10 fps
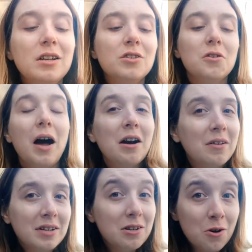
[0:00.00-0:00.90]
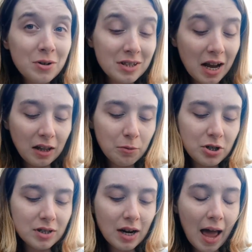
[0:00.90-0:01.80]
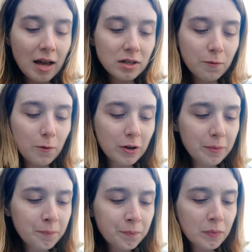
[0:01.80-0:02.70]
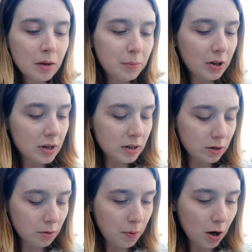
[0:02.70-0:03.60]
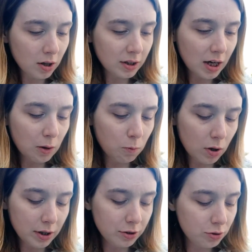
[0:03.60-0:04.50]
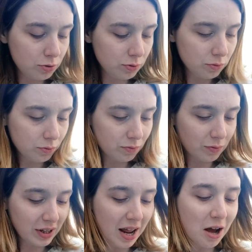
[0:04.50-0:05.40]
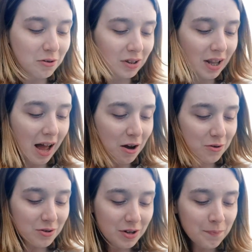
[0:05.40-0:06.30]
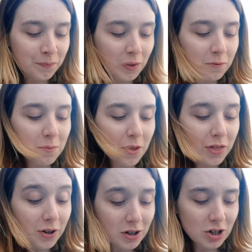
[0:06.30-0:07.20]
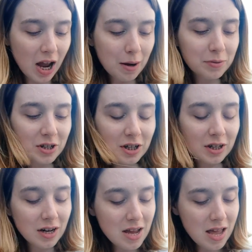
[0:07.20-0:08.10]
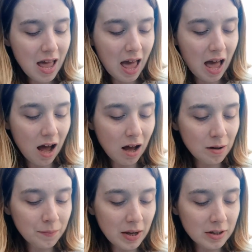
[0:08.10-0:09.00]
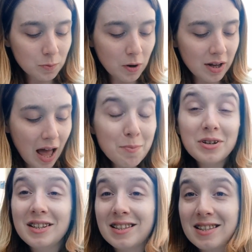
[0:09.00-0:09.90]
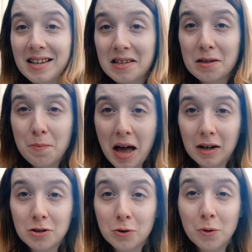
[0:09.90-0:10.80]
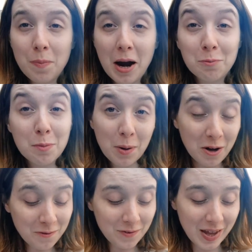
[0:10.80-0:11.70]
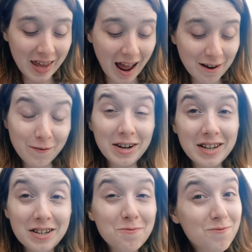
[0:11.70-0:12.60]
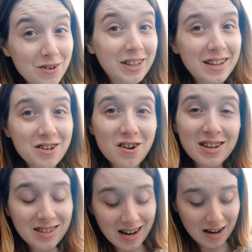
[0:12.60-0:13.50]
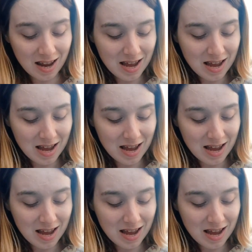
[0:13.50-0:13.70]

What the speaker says: So I don't even know exactly what she's going to ask for, but there is a little part that I wanted to read out loud from the 3rd chapter. It's what Eponine says back to Père Mabeuf, and I find it really interesting.